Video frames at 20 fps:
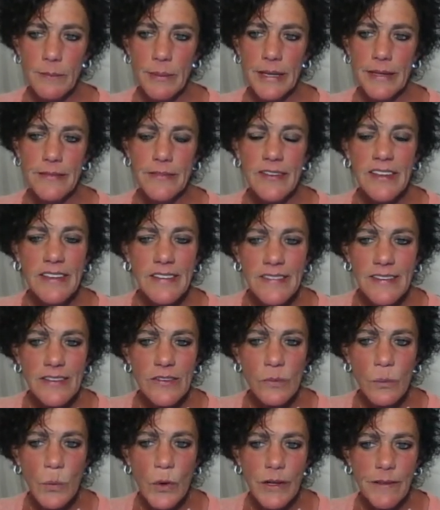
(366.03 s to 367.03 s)
But this
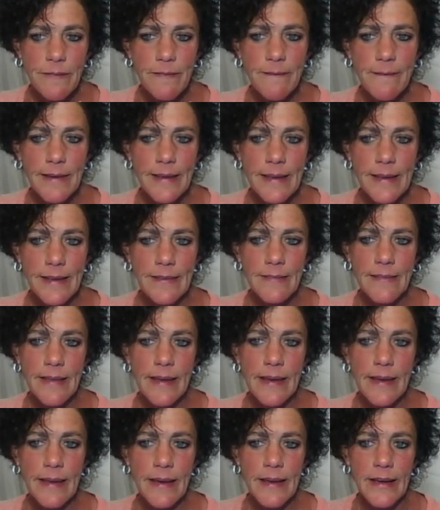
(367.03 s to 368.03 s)
is one thing
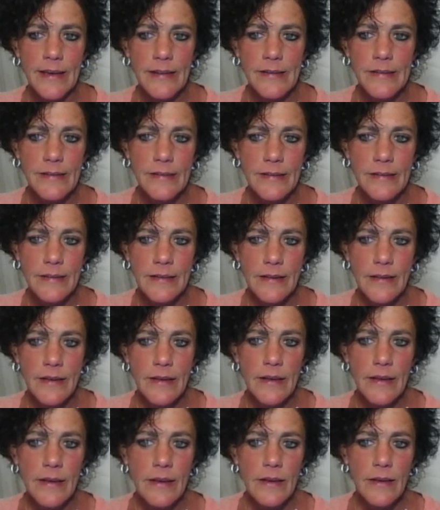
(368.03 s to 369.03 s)
that
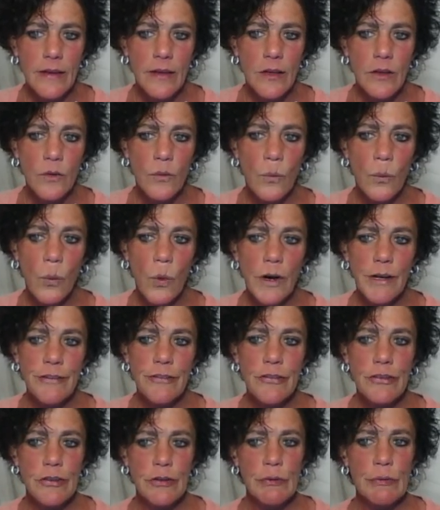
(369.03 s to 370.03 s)

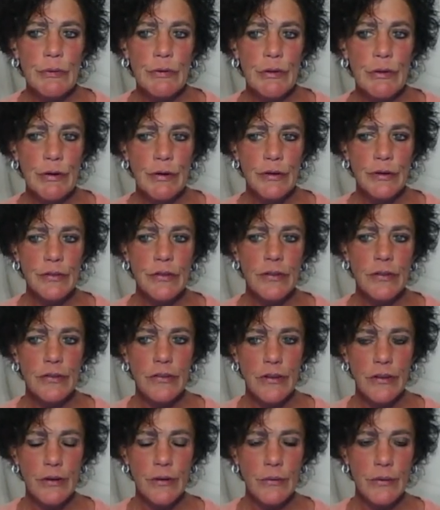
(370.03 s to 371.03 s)
once you learn to
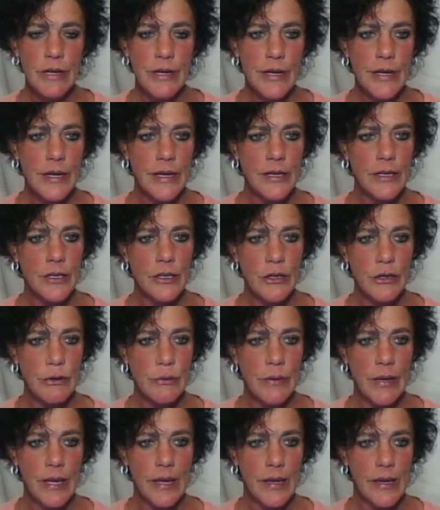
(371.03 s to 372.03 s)
do it,
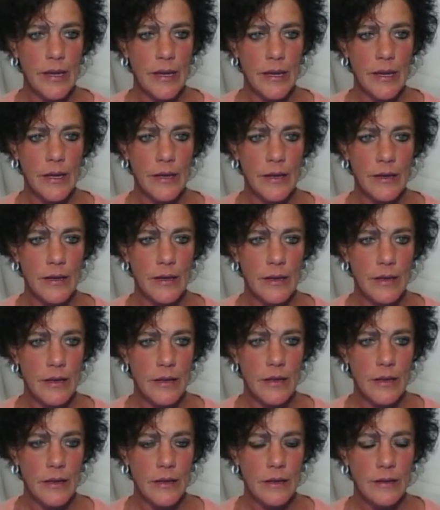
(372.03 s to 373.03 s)
you can
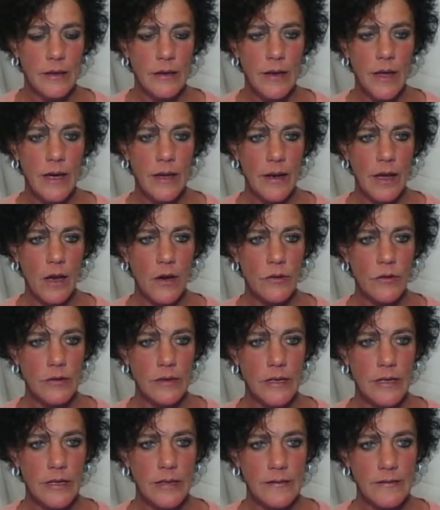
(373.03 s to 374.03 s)
not
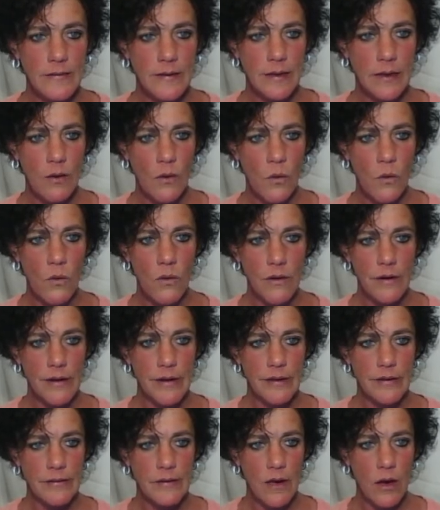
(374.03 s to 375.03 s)
only see
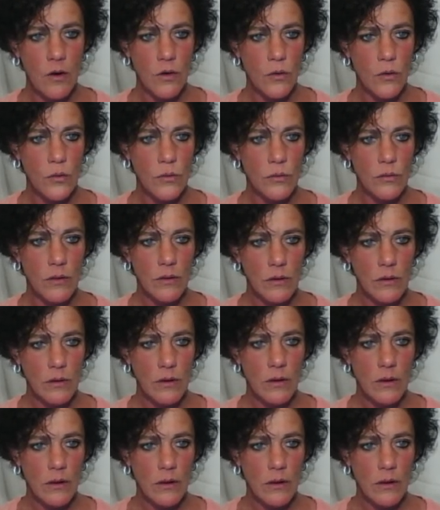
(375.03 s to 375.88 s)
auras on